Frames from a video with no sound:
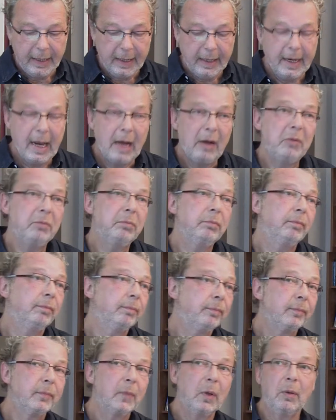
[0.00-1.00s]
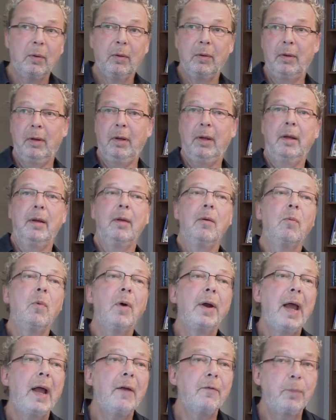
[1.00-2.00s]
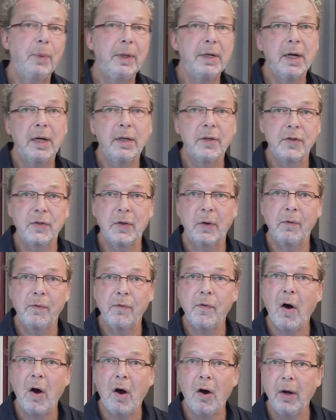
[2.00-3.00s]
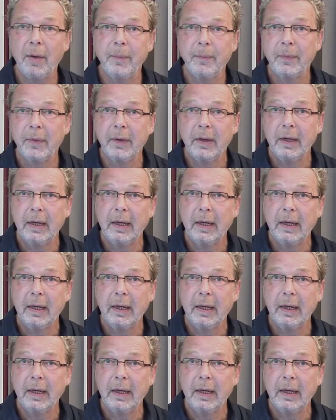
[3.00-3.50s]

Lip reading: Now, what have we done so far,